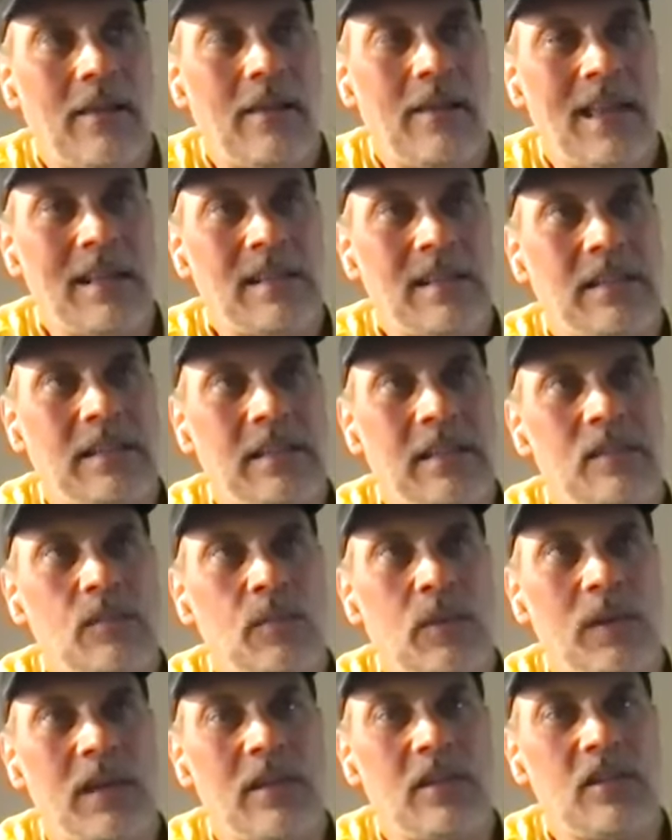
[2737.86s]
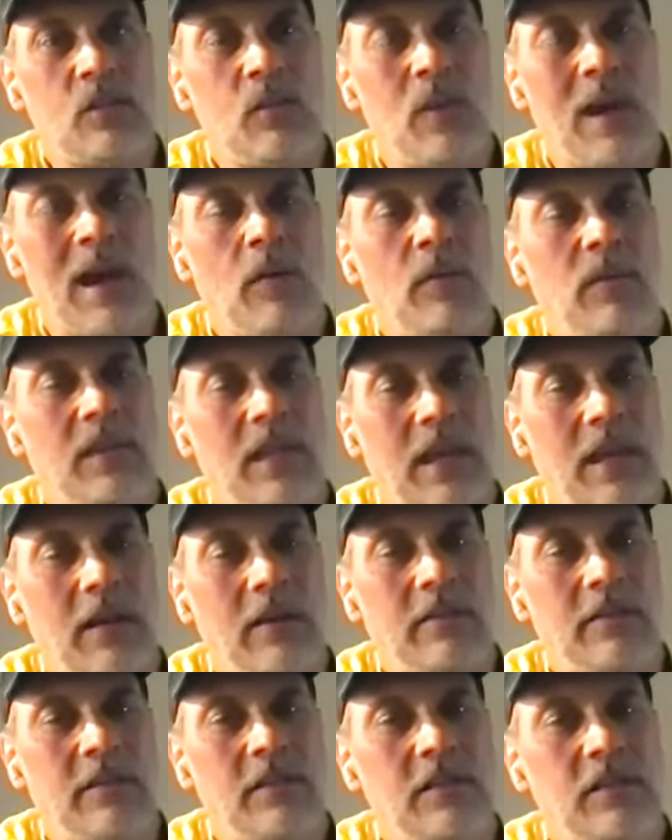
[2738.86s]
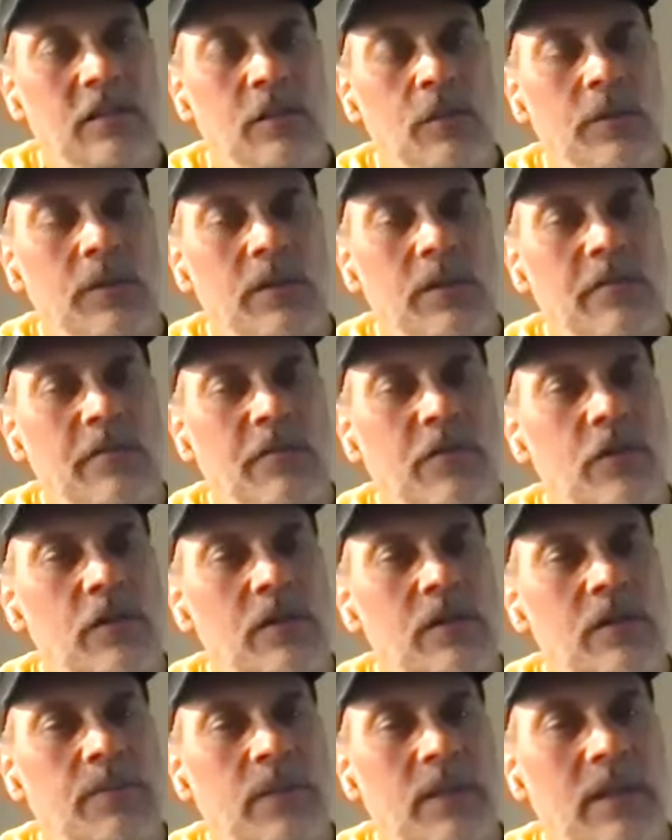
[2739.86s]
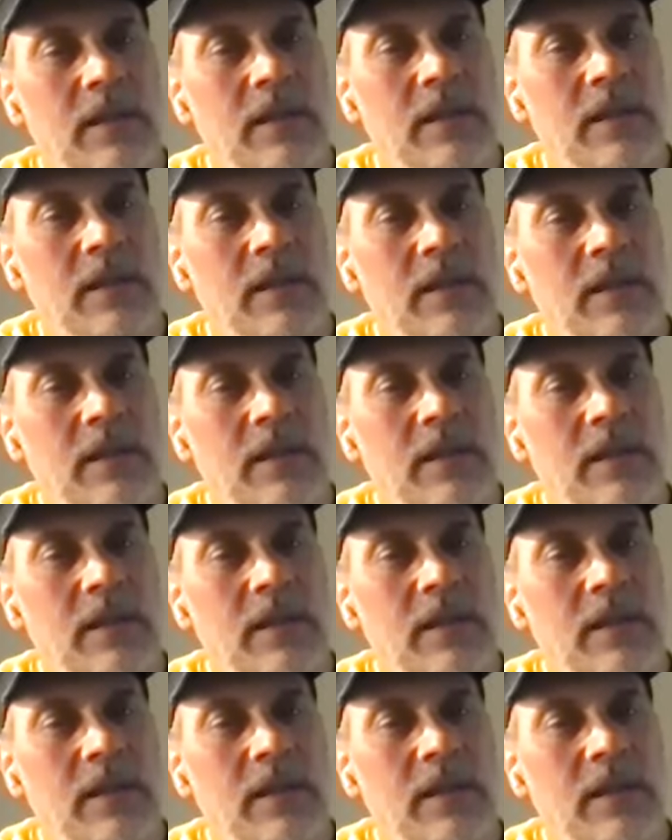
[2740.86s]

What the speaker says: that's at least what gets you out there to do it in the first place.